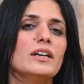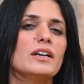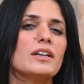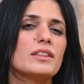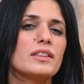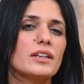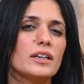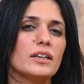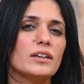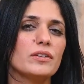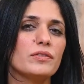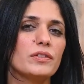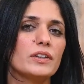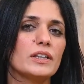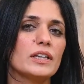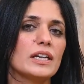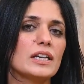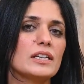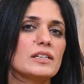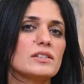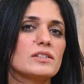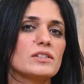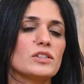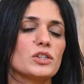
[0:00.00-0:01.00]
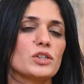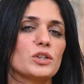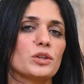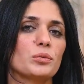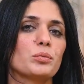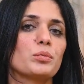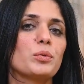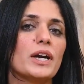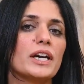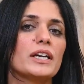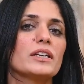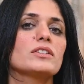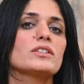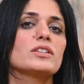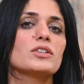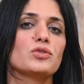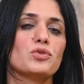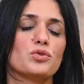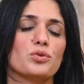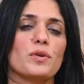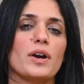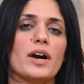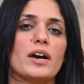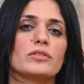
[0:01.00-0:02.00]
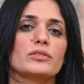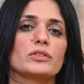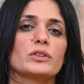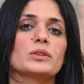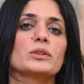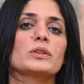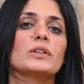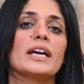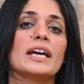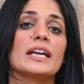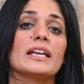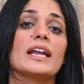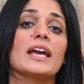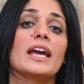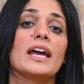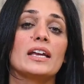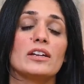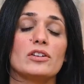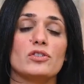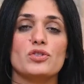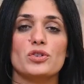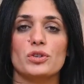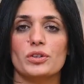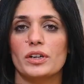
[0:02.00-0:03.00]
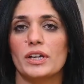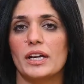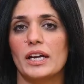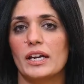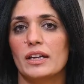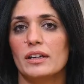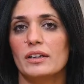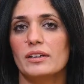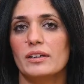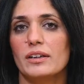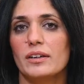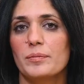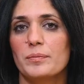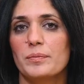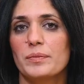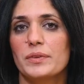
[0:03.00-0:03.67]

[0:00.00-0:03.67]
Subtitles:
Think of it as your right to travel and enter Canada.